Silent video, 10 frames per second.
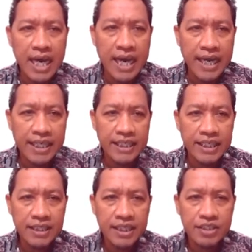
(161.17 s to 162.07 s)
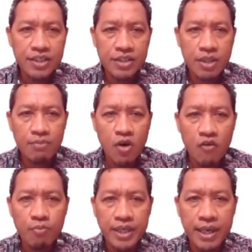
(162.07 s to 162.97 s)
air intake system
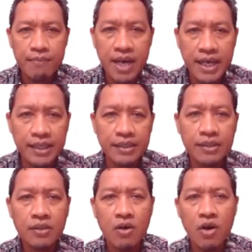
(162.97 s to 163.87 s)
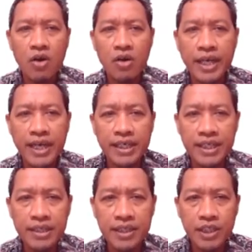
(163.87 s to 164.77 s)
of BM9 or air
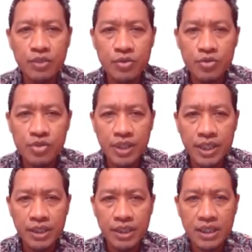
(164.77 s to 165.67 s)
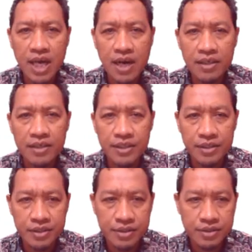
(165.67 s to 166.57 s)
intake used in current
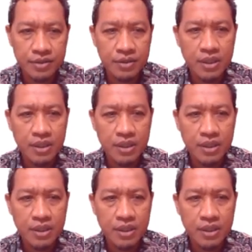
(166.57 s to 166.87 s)
years.